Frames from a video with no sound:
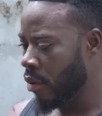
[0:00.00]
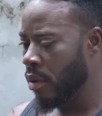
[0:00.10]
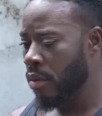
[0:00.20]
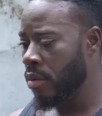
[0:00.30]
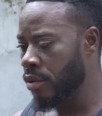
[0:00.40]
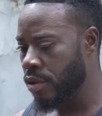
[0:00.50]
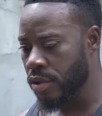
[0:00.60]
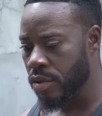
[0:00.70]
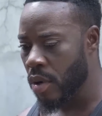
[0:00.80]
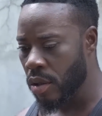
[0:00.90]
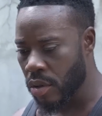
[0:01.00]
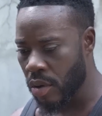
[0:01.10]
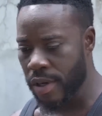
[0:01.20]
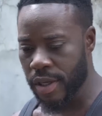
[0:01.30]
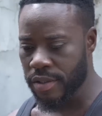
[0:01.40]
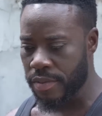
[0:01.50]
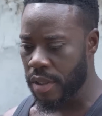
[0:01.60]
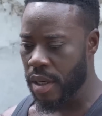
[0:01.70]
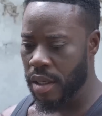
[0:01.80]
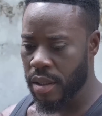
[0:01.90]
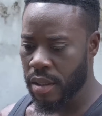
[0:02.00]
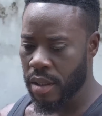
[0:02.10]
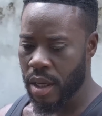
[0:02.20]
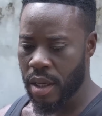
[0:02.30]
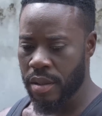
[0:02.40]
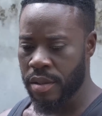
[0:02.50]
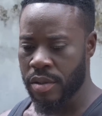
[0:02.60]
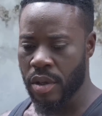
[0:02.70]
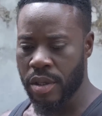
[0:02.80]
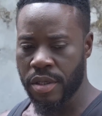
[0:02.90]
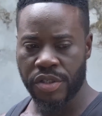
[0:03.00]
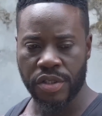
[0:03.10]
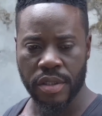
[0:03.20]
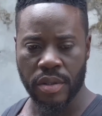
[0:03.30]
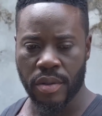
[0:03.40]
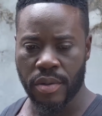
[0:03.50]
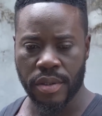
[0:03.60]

Well, she's the one coming at me. I did not initiate all